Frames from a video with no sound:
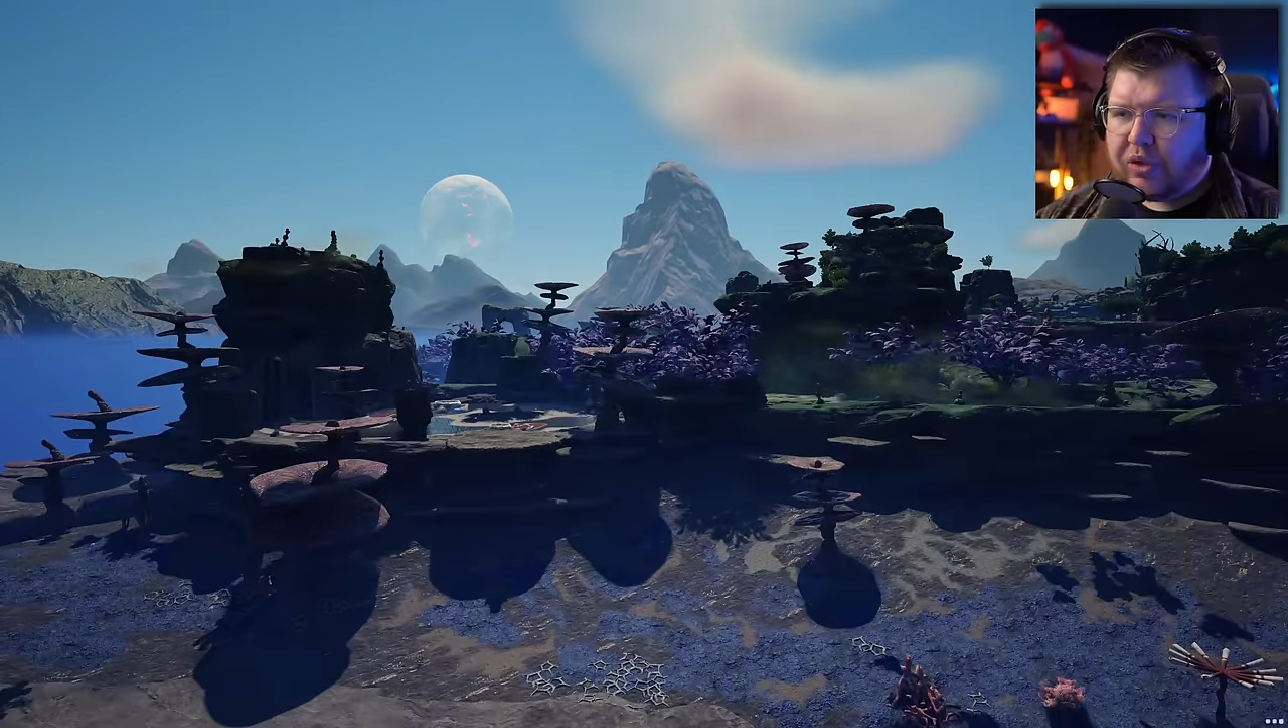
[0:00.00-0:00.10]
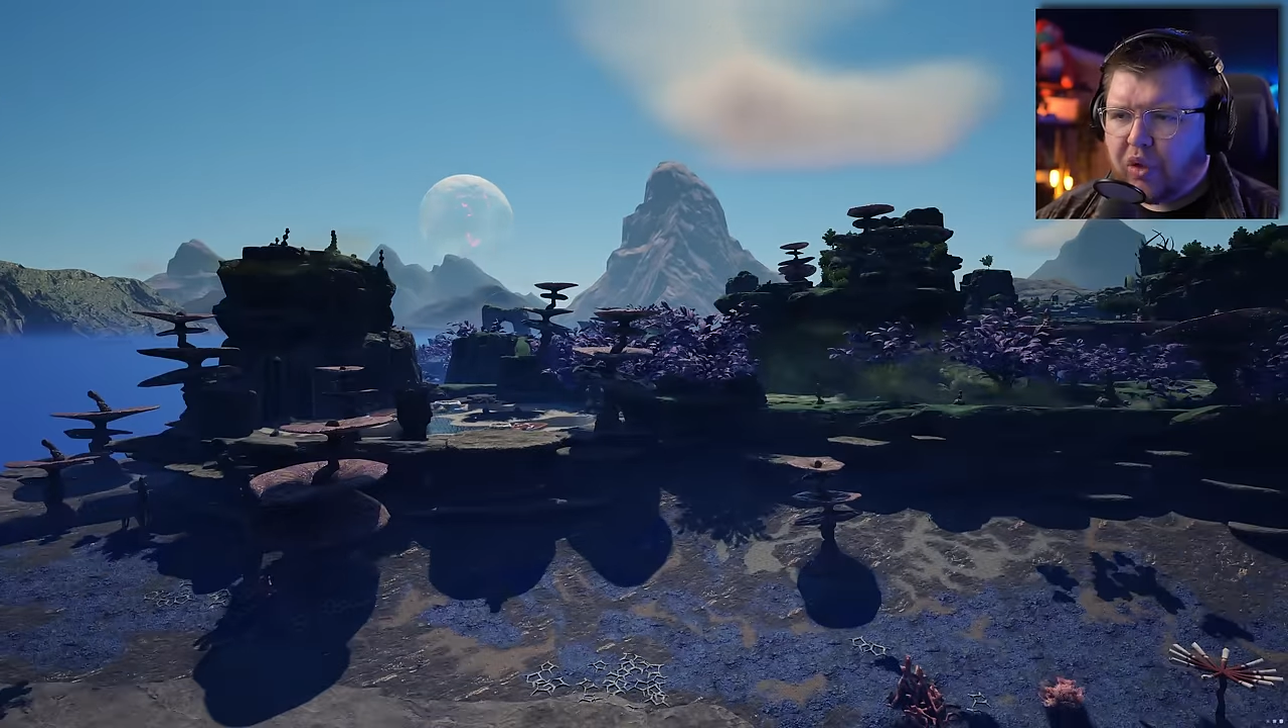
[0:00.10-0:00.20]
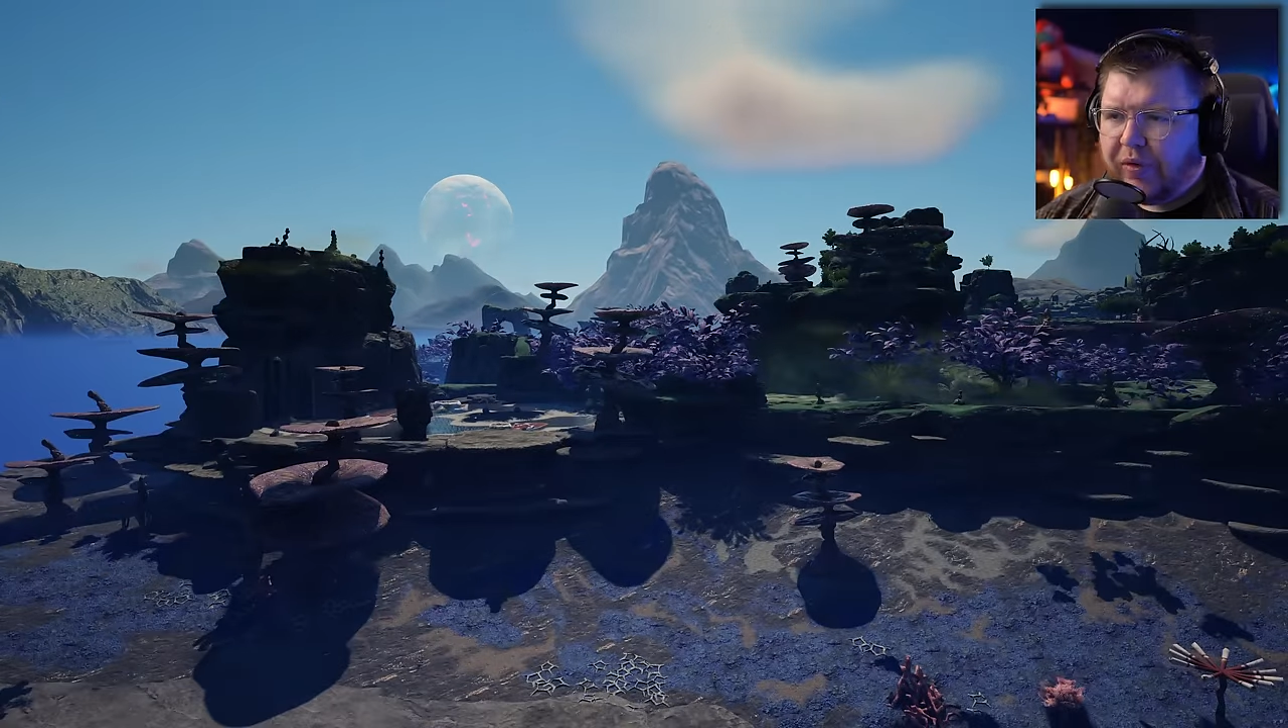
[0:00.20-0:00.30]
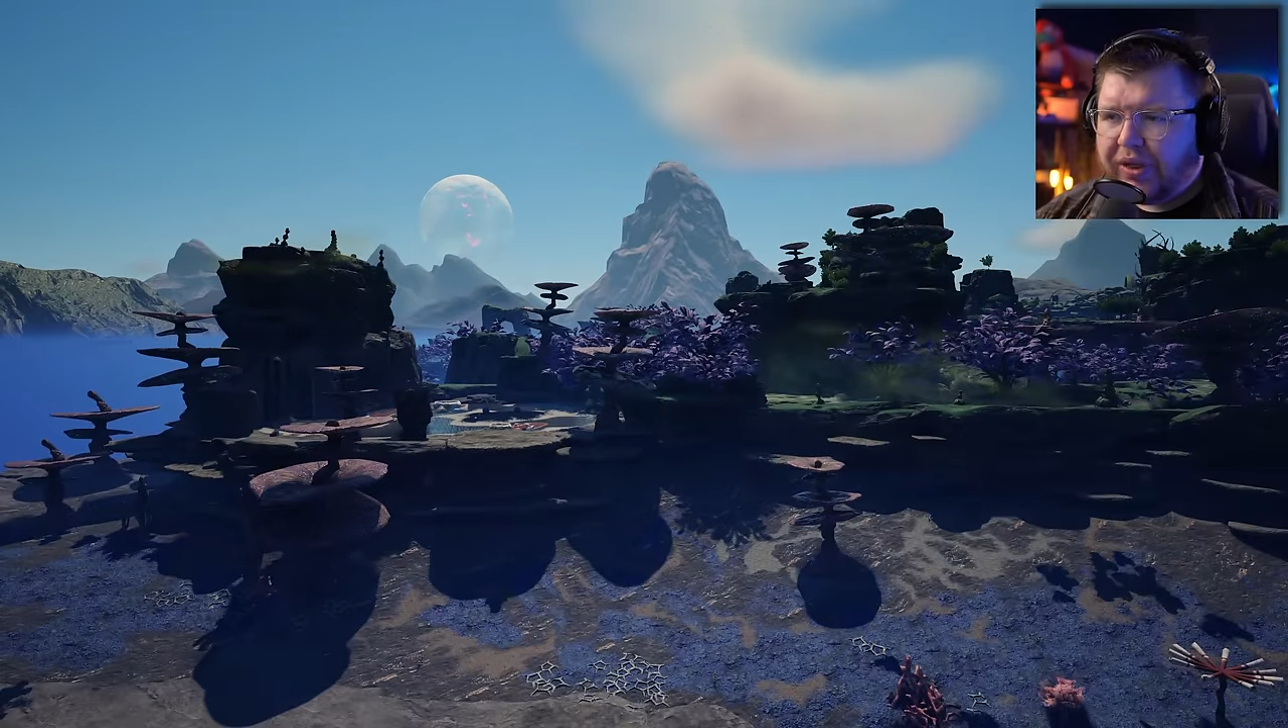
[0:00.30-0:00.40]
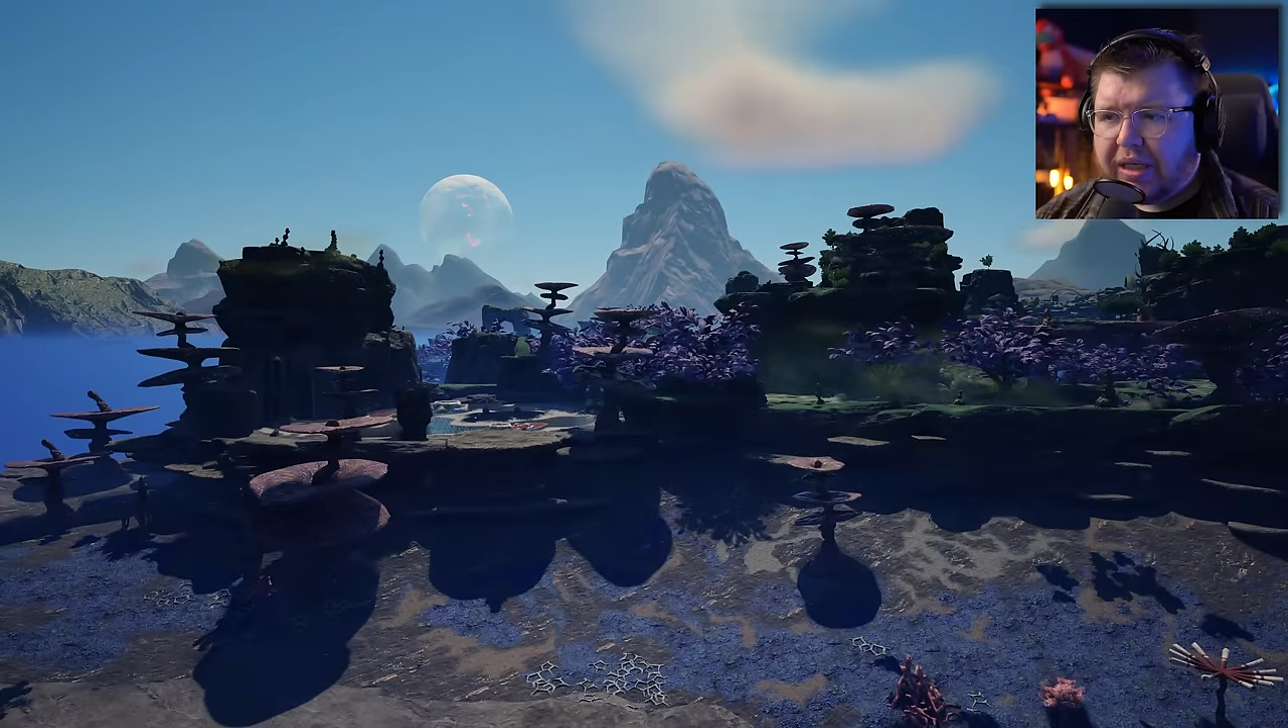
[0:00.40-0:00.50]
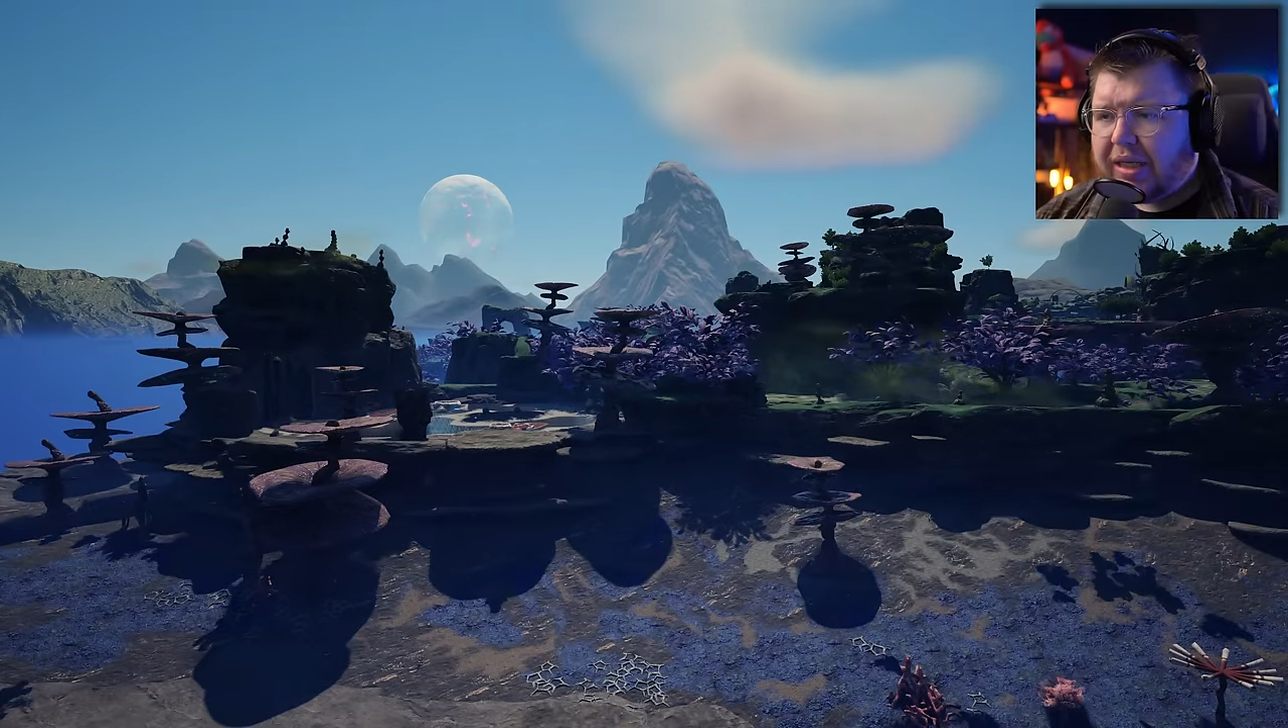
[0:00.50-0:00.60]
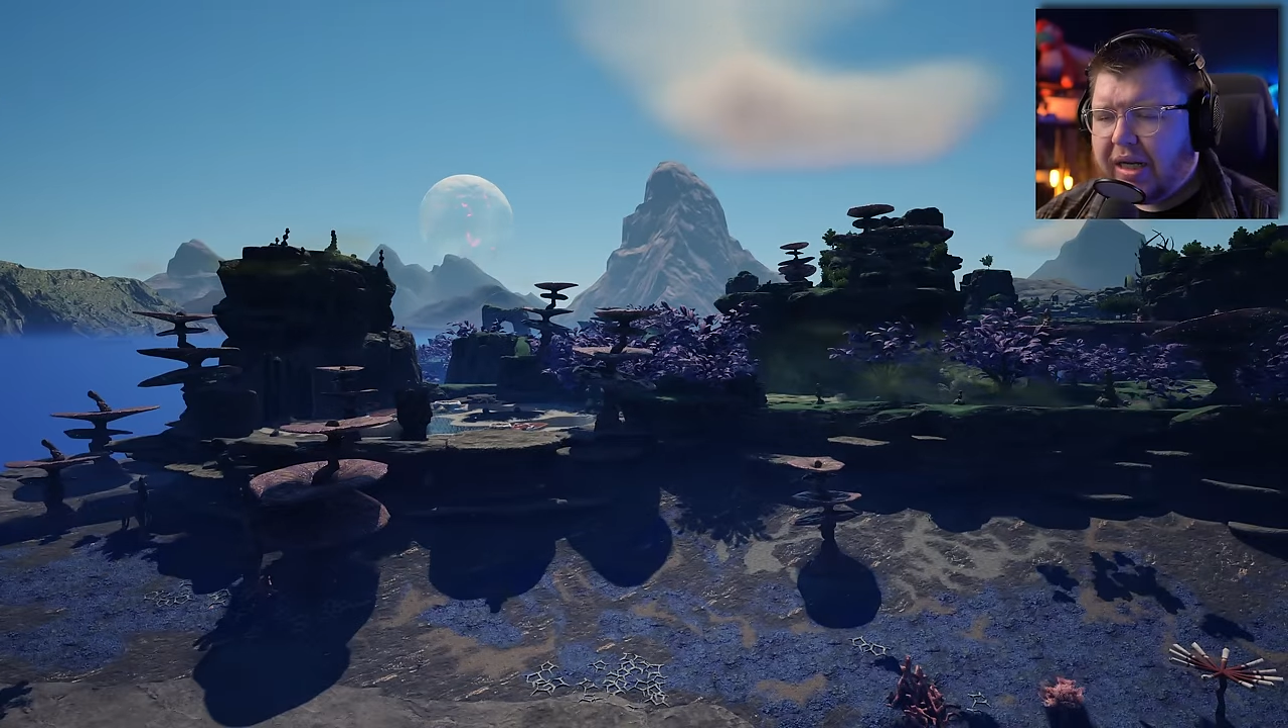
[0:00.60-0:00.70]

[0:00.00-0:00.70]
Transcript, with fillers: overthinking